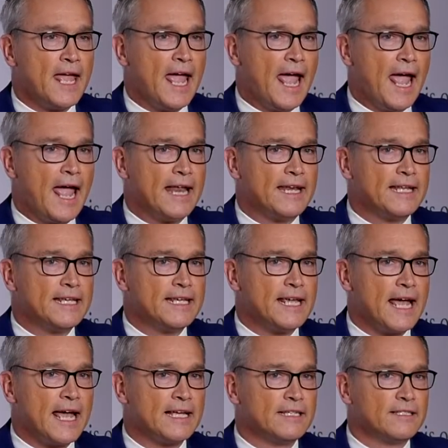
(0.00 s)
and he
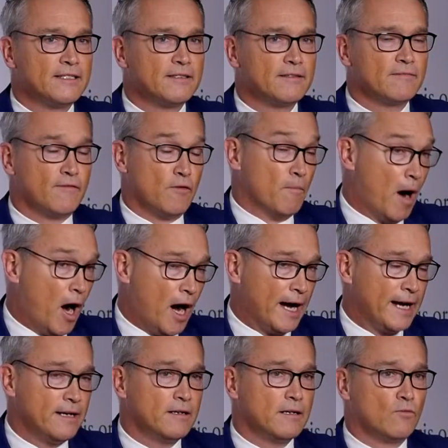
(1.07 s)
has, for
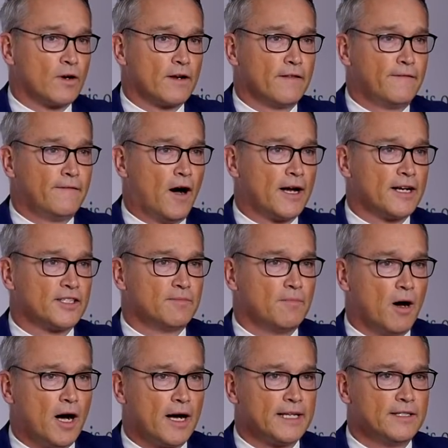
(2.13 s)
mine, one of the finest
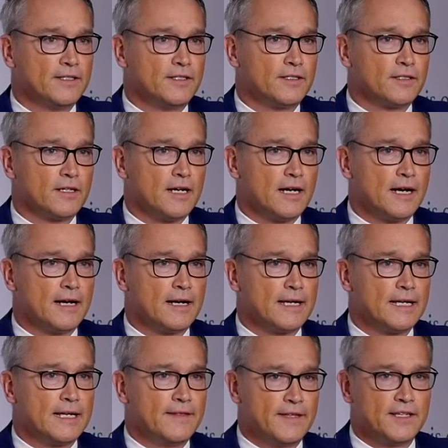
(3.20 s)
minds
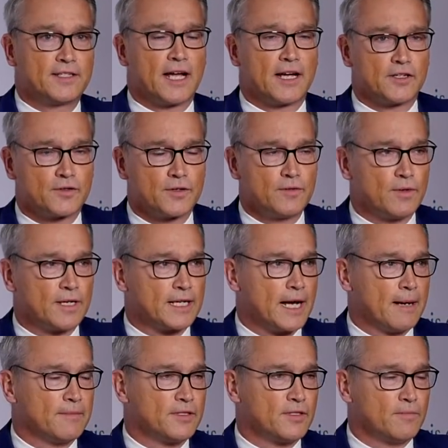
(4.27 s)
in this country when it
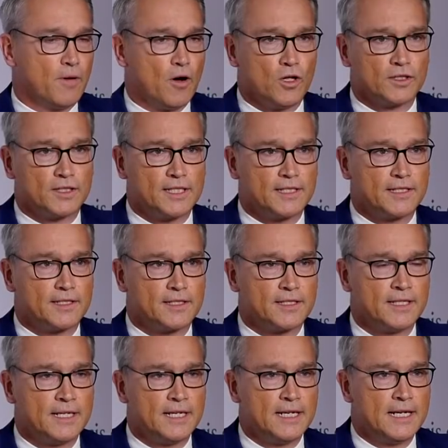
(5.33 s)
comes to politics,
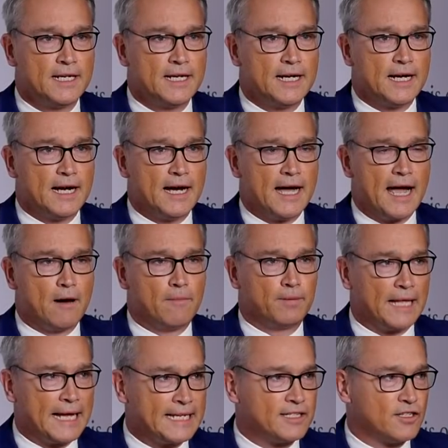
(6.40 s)
our
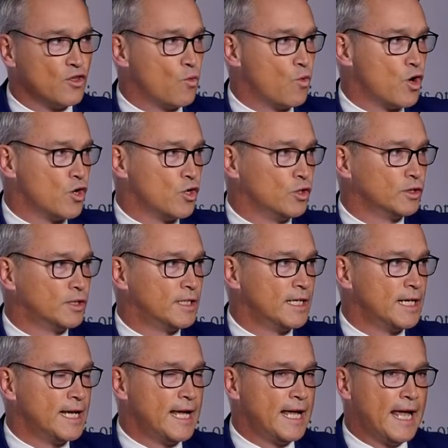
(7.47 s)
place in the world,
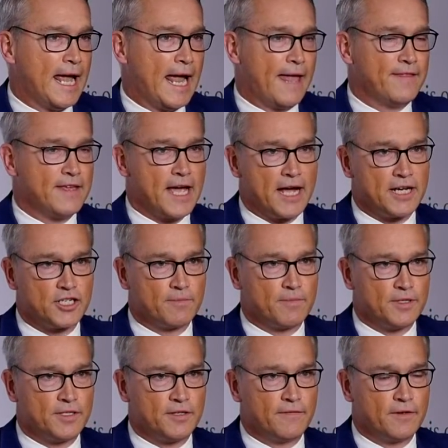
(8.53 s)
and the
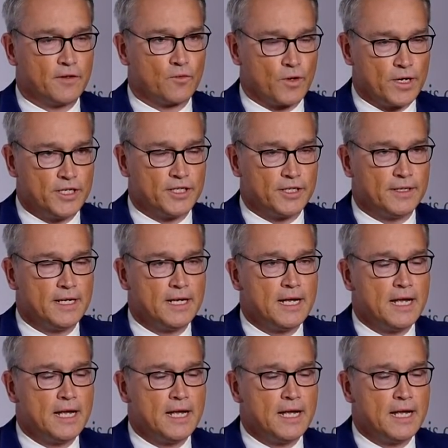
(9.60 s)
Asia-Pacific region.